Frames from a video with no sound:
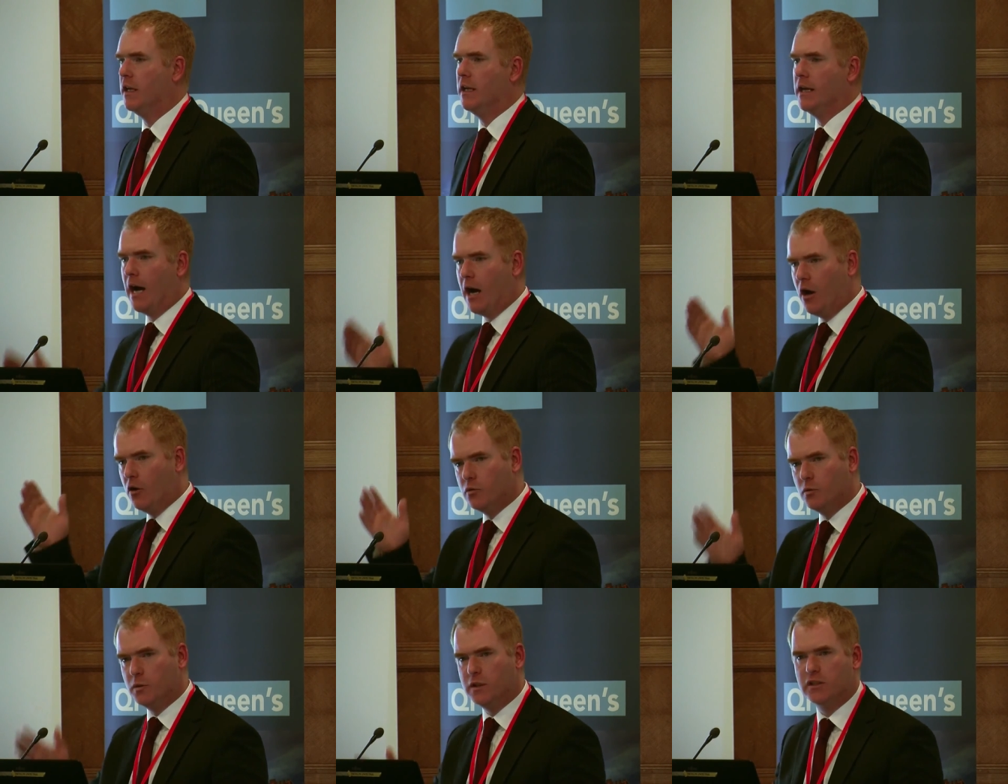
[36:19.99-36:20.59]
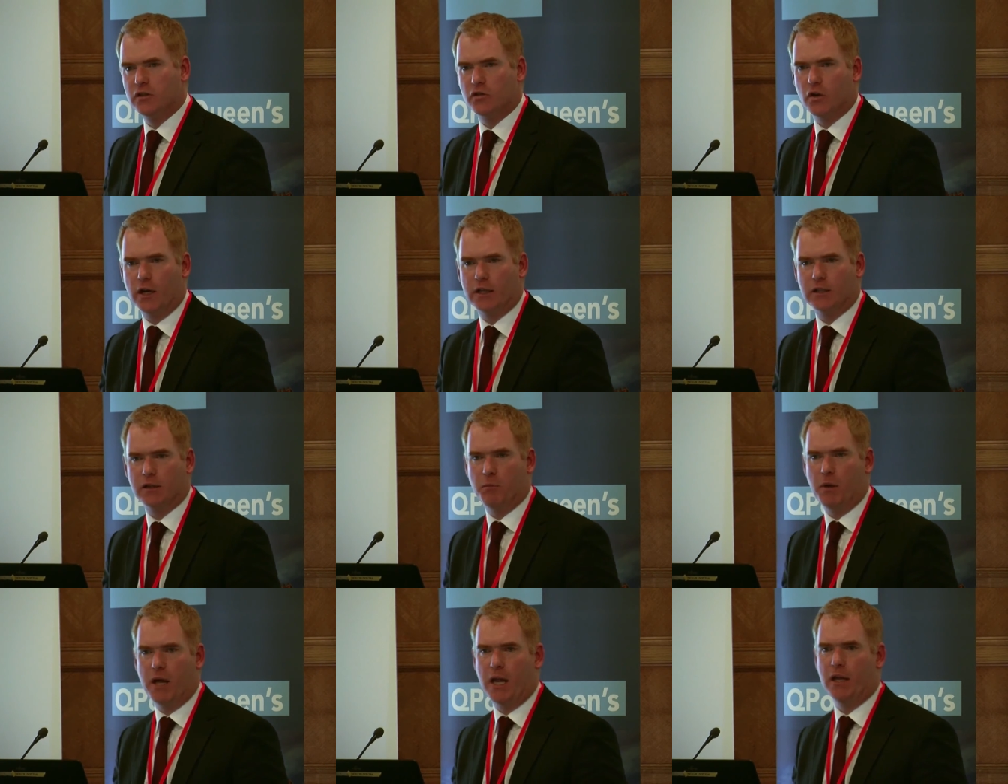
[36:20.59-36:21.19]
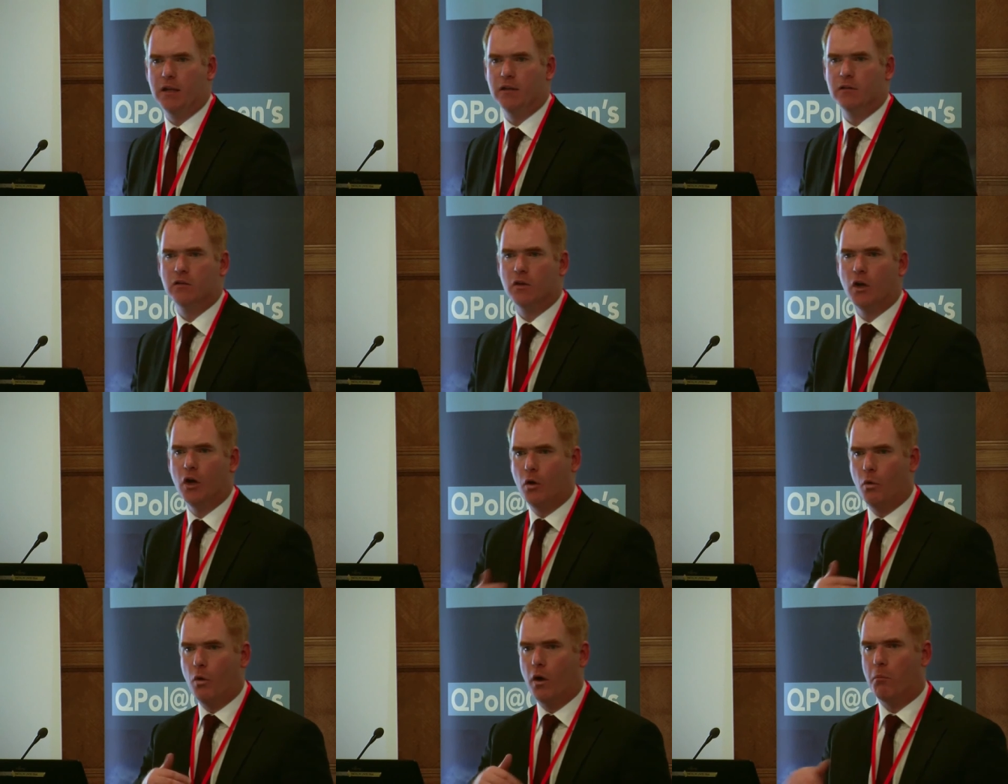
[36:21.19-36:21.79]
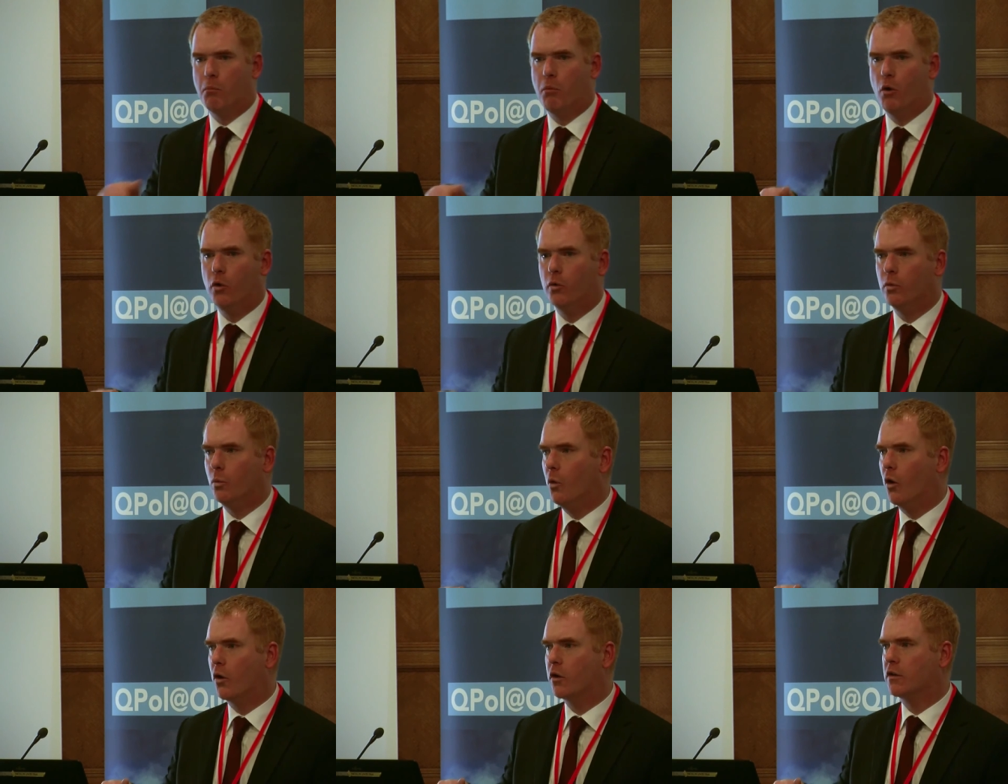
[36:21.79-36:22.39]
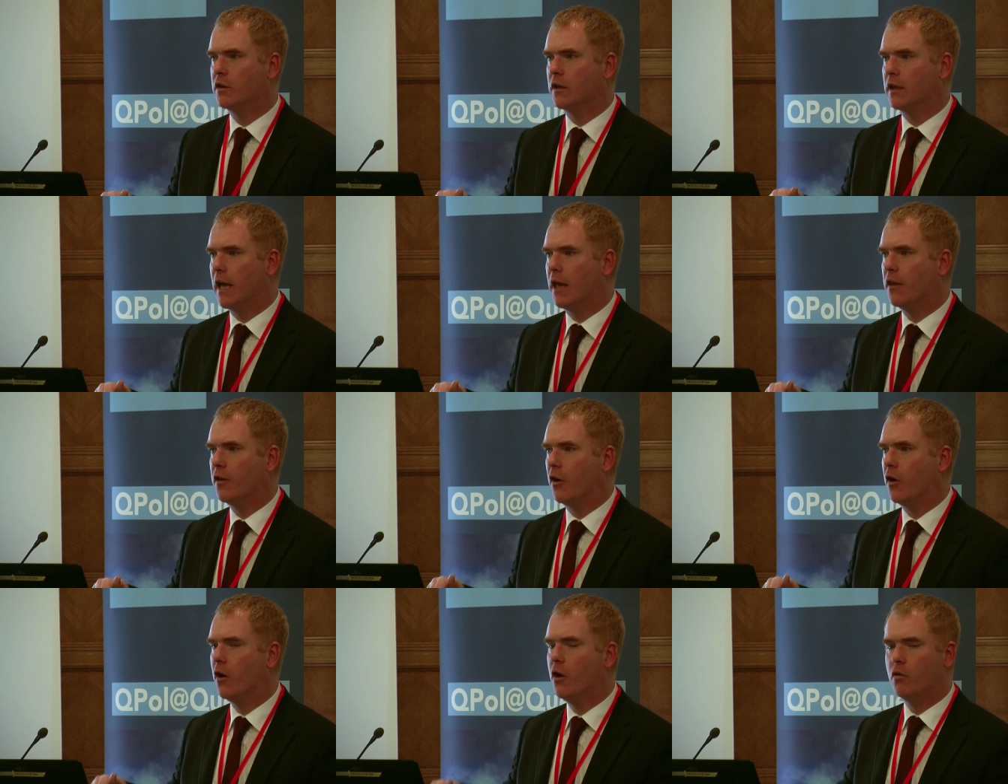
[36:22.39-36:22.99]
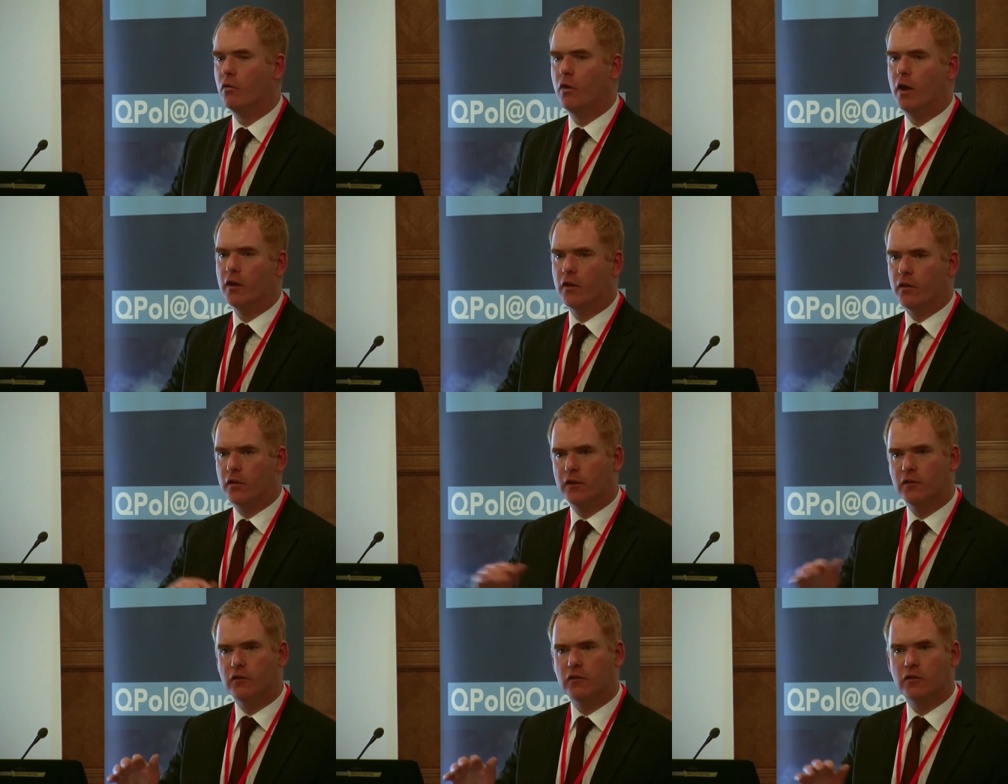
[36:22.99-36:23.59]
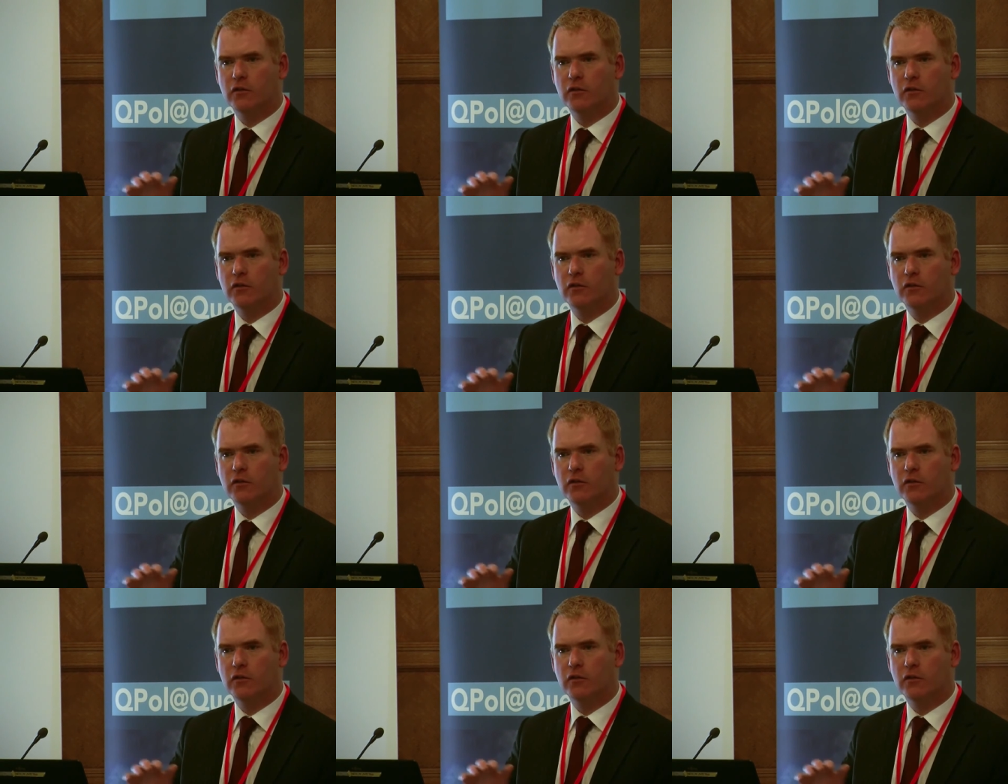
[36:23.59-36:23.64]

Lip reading: How do we strike the balance where both work together? Rather than